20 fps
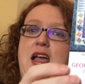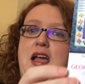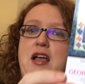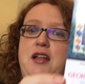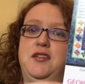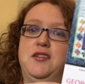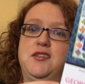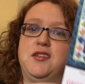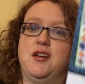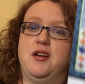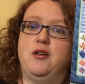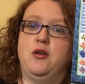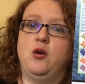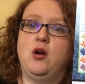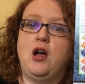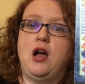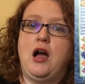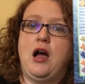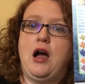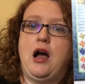And so
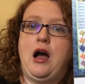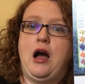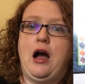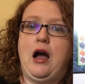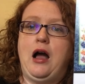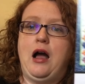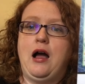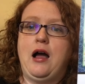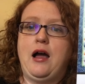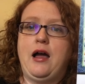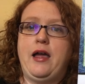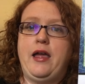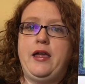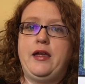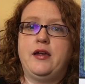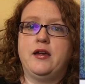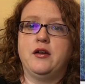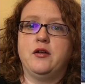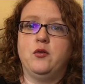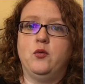
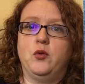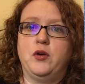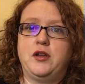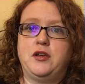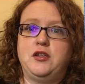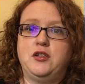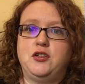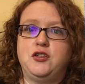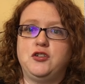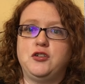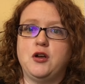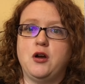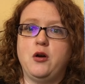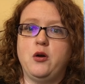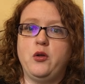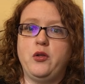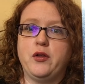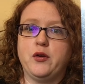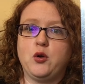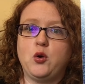I wanted to show
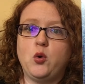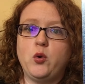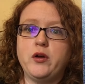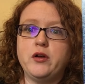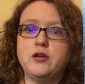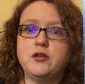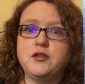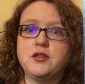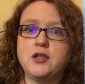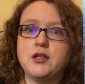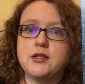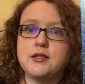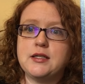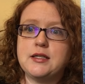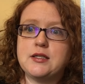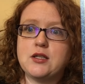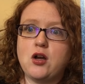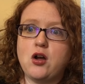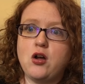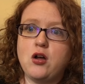the quilt because
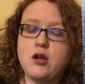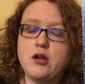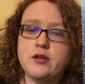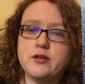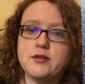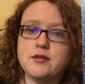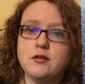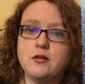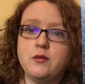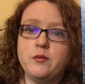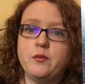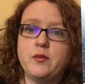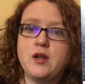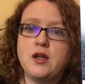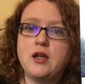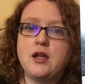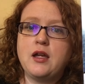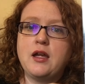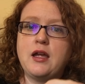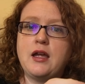it's awesome.
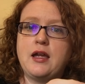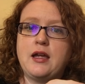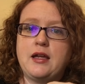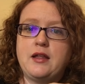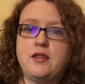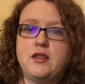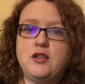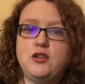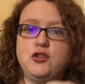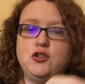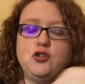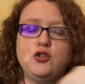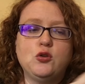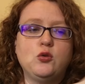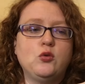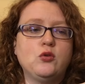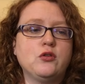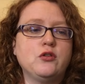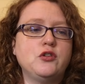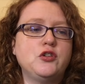The
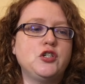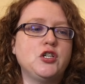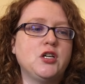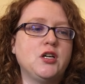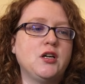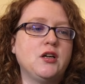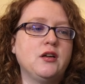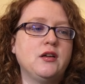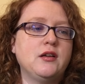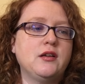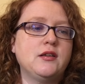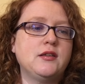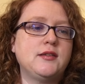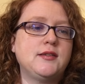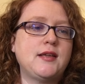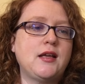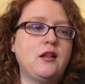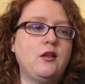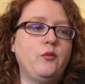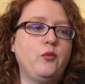Georgia
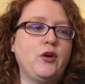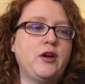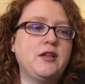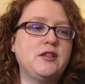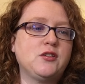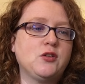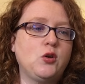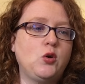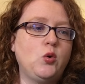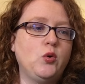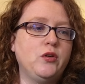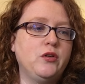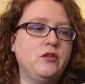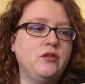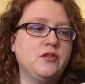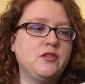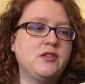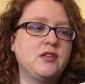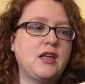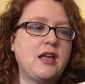celebrates
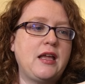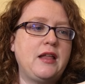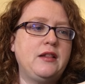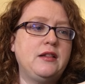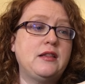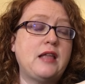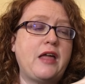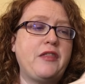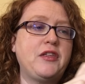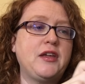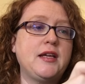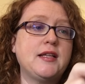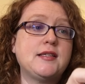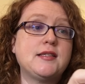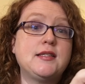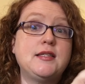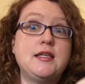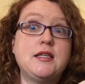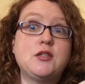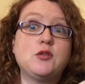quilts, and I think it's
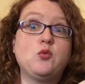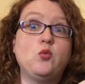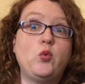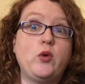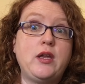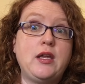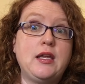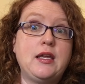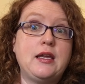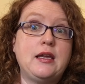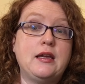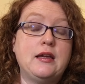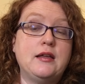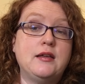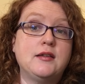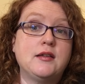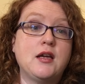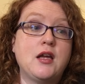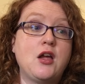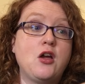this
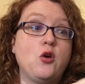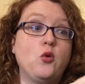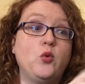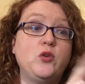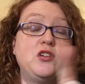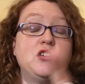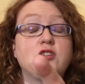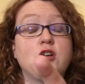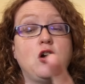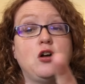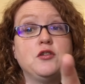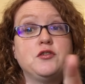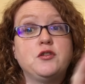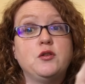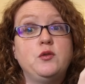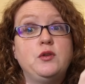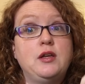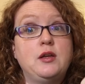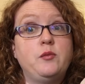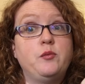weekend, which is also
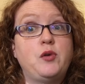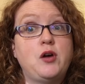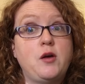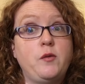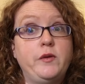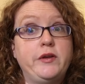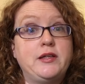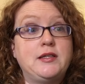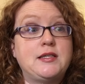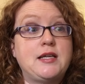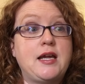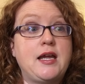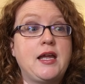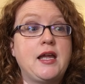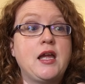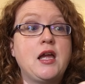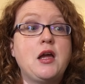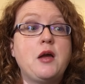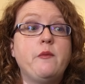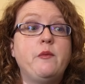Knit in Public Day.